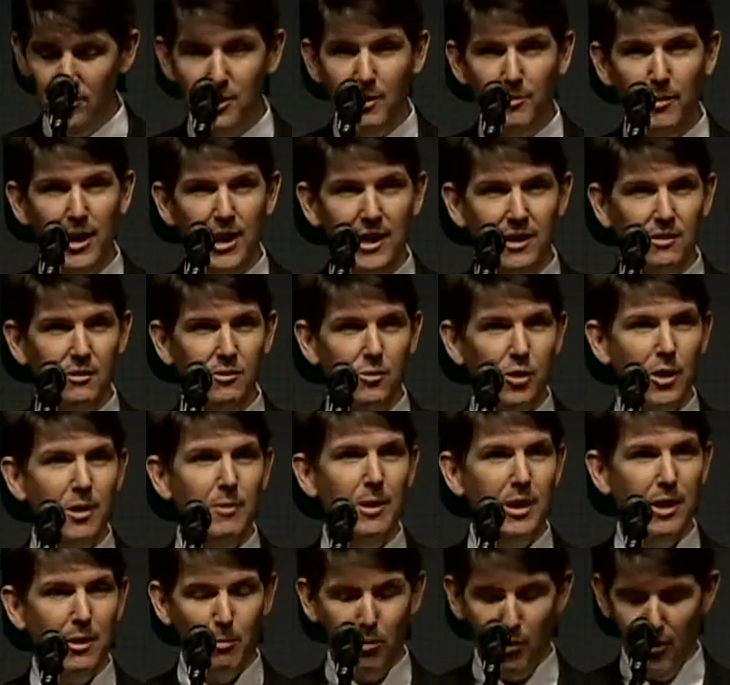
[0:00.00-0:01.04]
to make
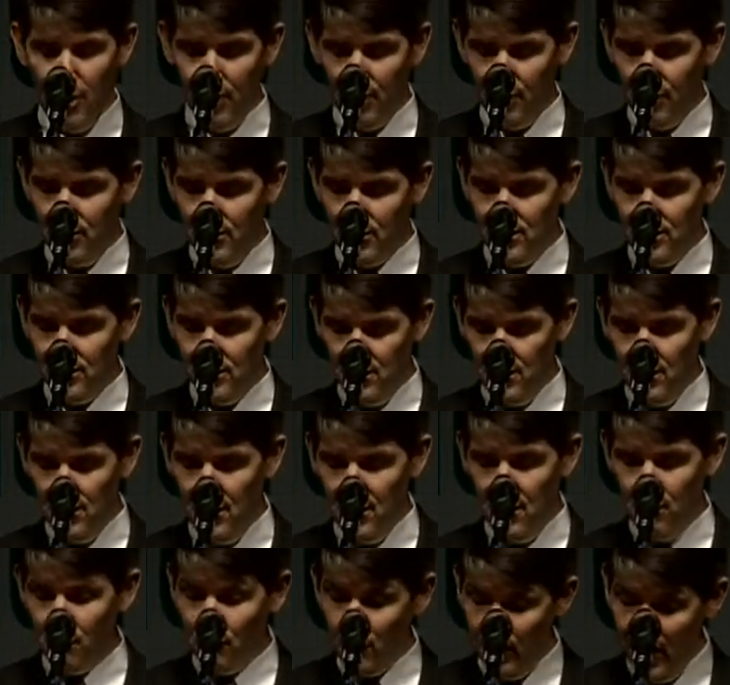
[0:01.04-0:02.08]
dreaming a progress
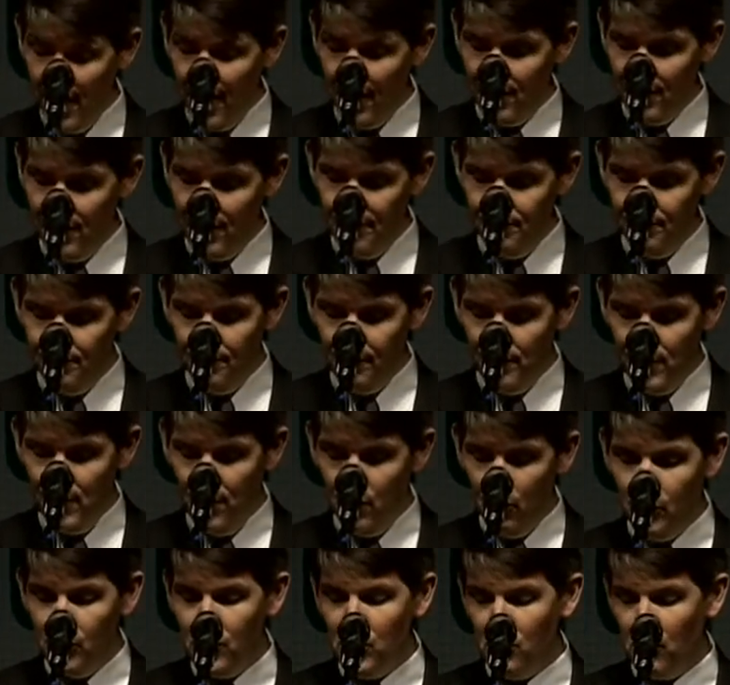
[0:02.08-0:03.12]
in reality,
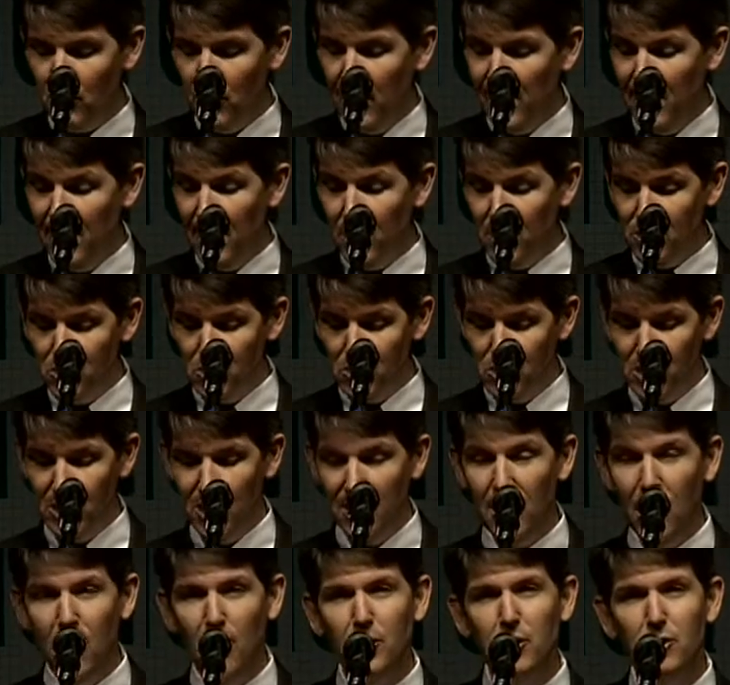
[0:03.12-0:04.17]
which is why he also
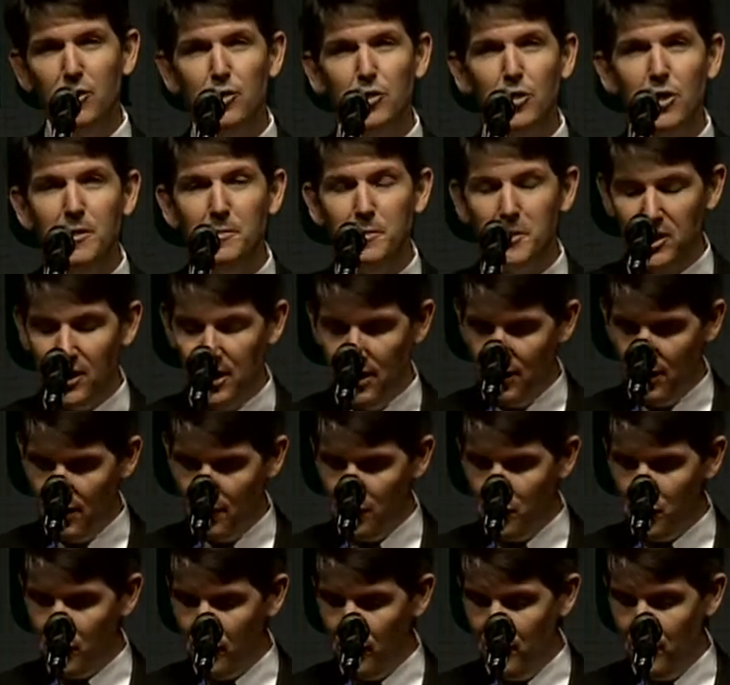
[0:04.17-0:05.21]
said, all your dreams can come
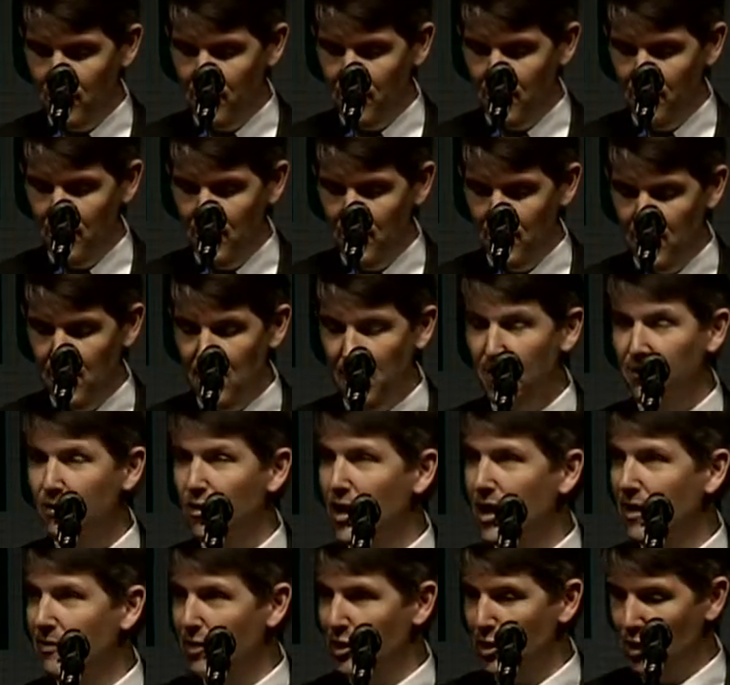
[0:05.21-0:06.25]
true if you
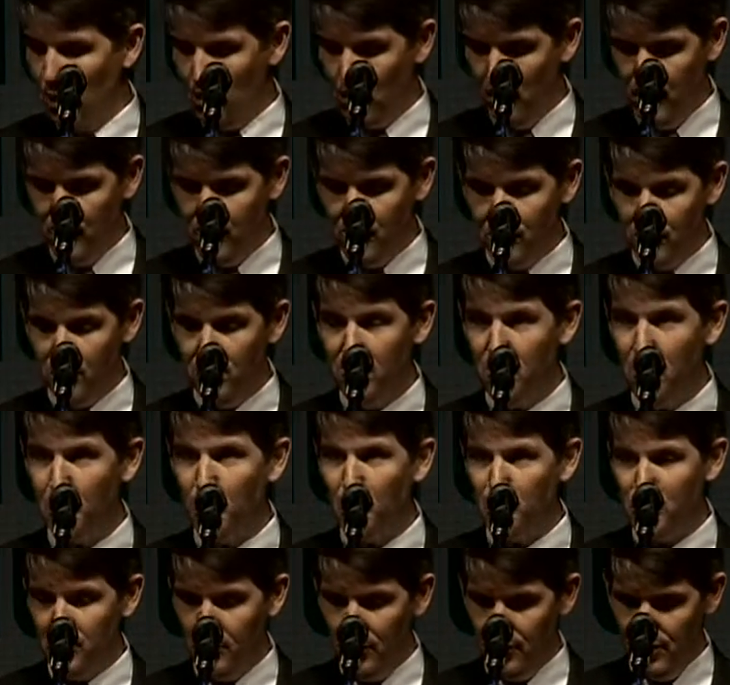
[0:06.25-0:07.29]
have the courage to
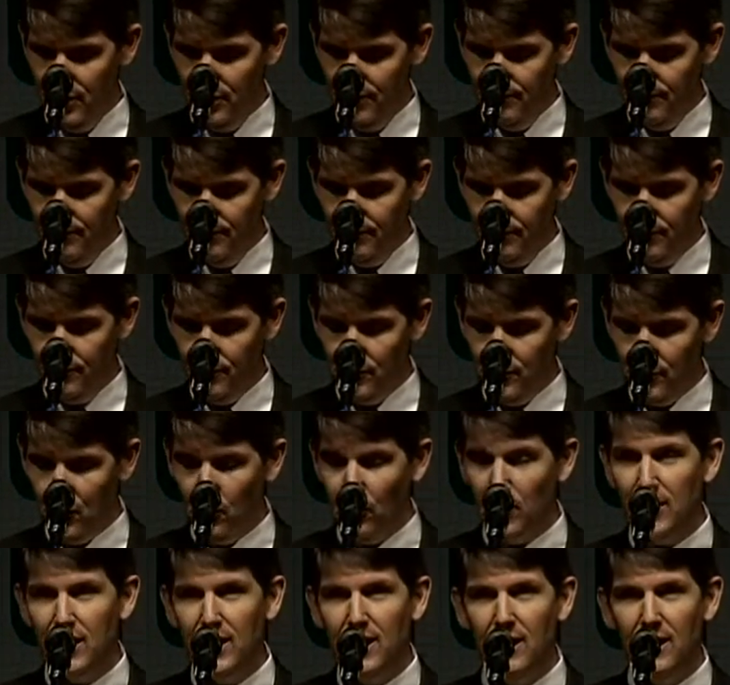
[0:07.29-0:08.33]
pursue them. So
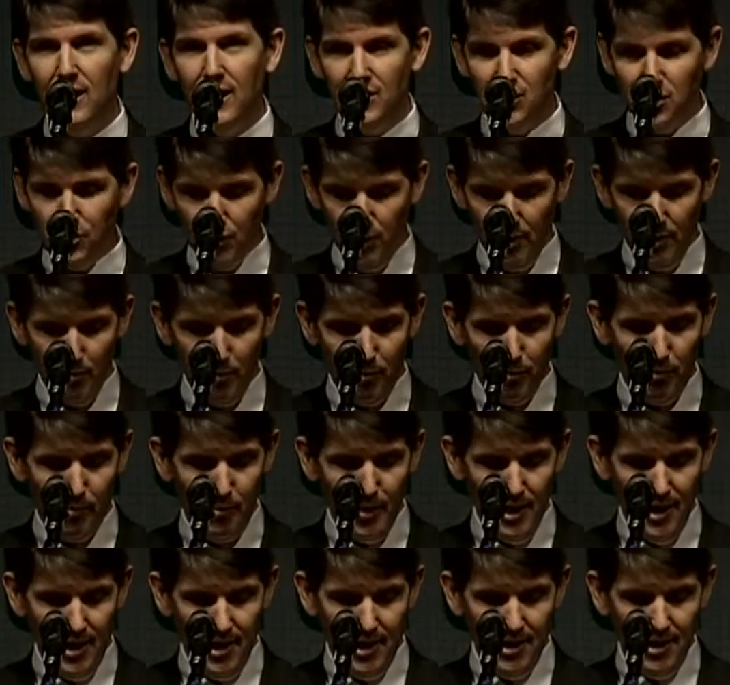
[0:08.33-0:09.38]
again, let's dream
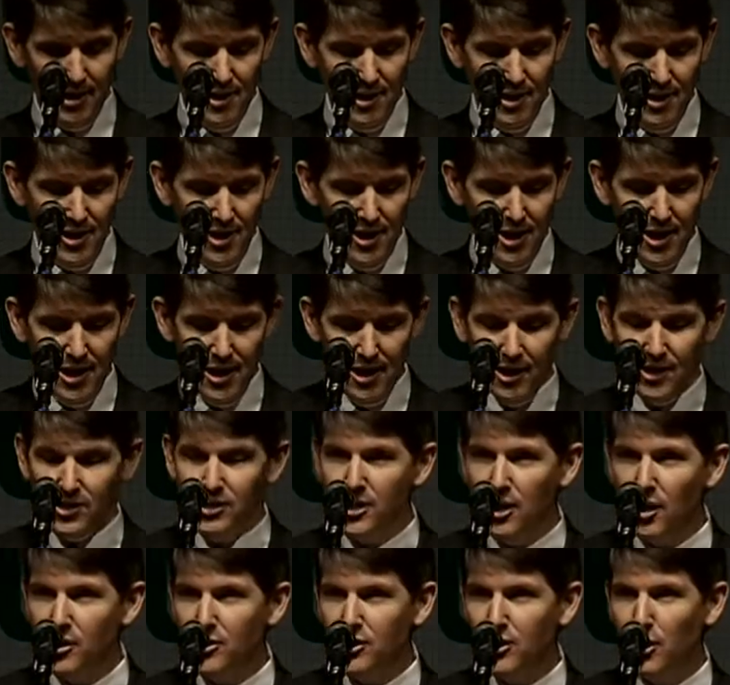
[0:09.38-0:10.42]
big, and let's
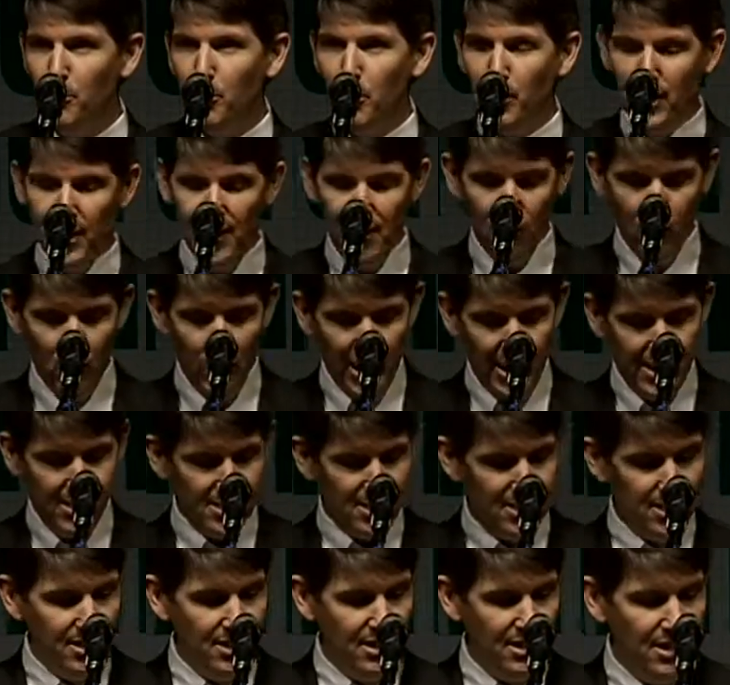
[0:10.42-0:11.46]
also plan
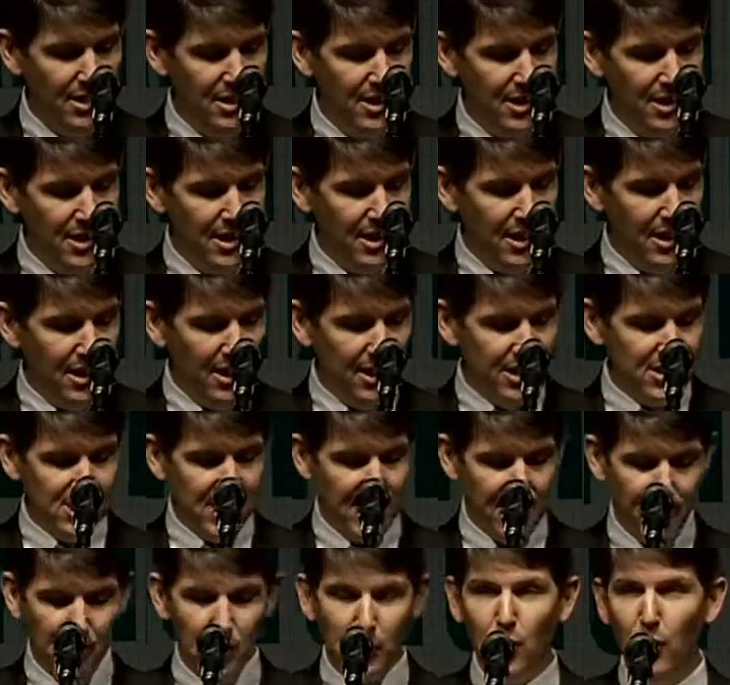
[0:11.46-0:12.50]
wisely, and let's
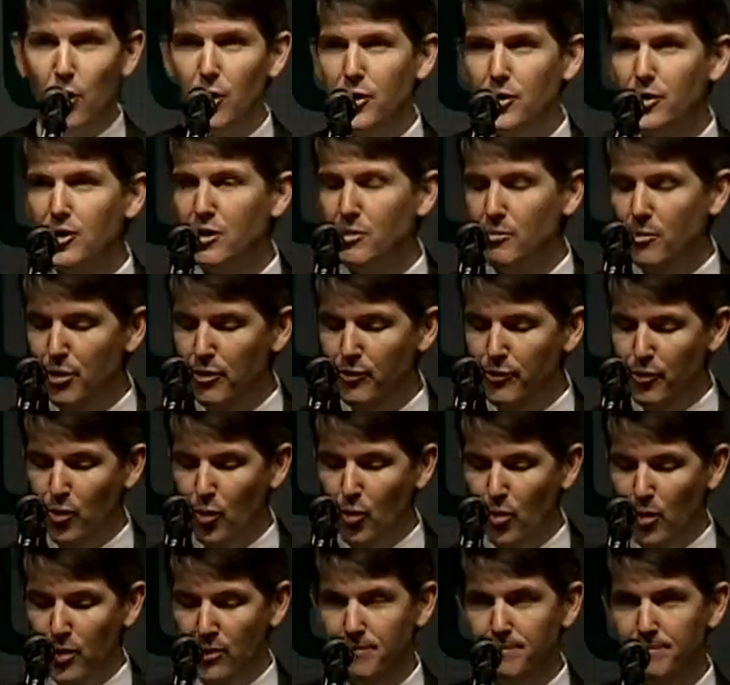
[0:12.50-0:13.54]
have the courage to move
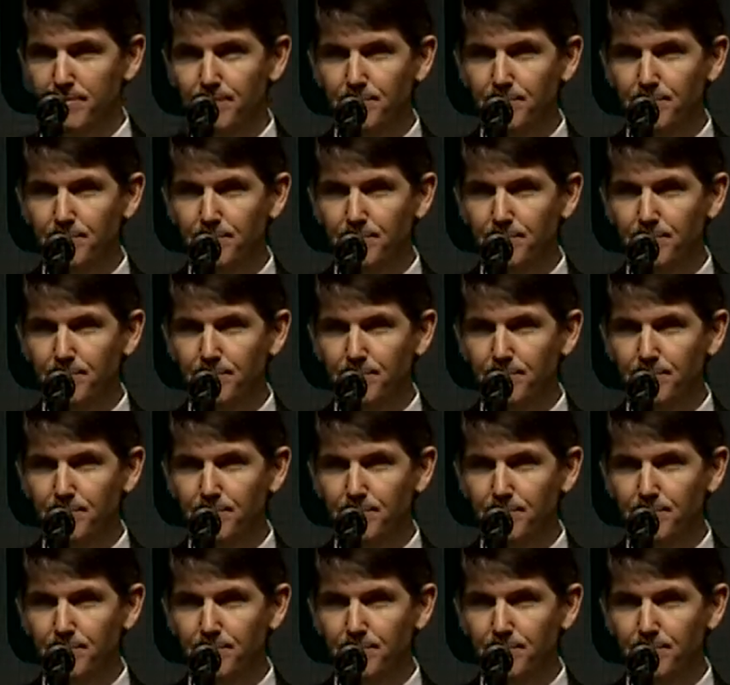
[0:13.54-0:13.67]
forward.